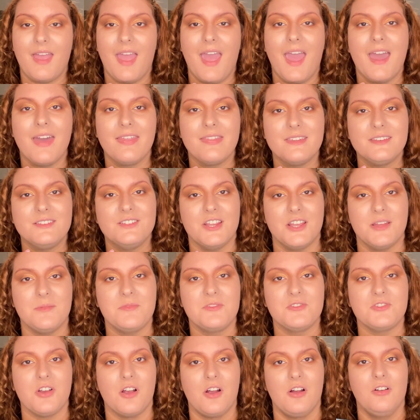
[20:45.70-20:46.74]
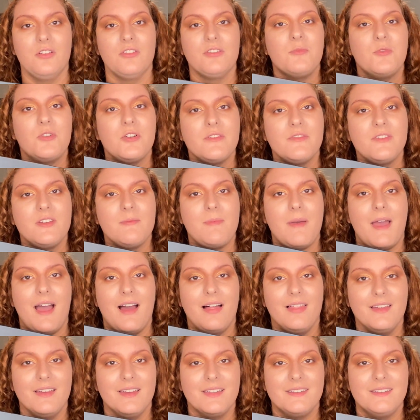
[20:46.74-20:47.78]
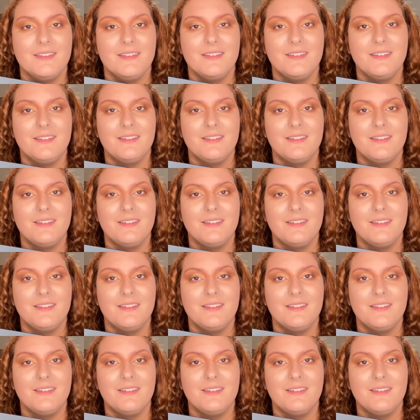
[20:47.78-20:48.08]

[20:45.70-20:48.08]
and the James Charles Morphe palette.